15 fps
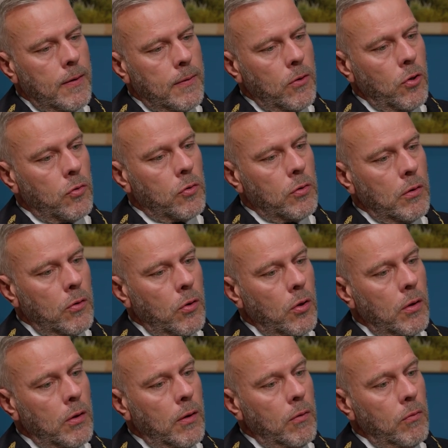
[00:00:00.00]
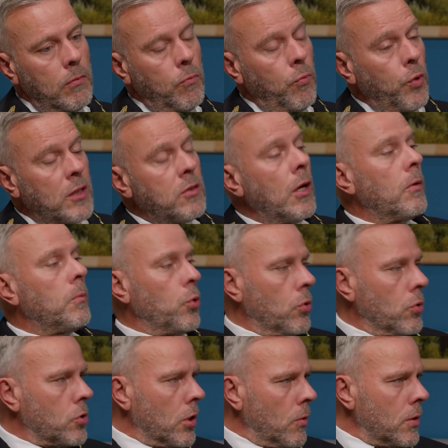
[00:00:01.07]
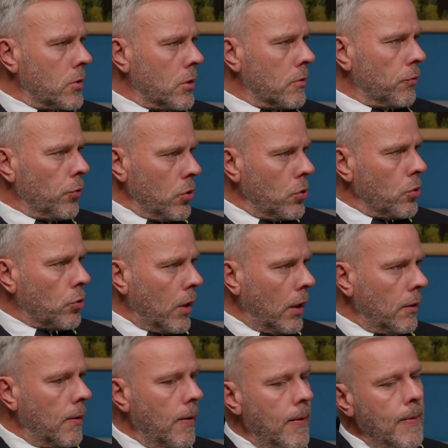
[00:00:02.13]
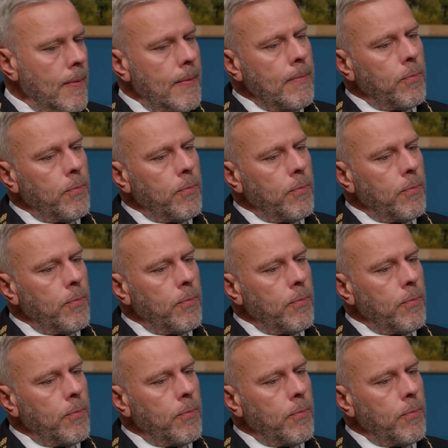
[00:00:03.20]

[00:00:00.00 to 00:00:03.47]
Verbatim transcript: not, not with terrible consequences for Ukraine. Mm -hmm.